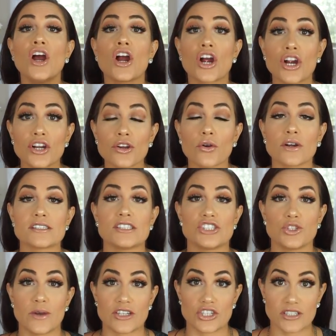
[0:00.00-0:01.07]
hurt or
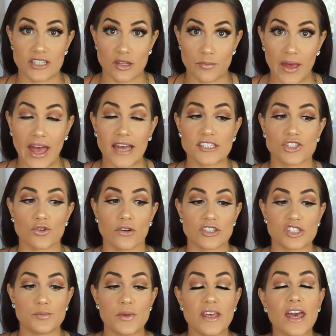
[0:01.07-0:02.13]
situations in the past or
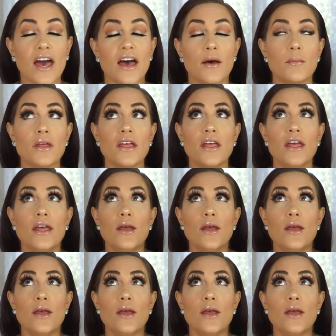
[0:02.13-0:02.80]
just become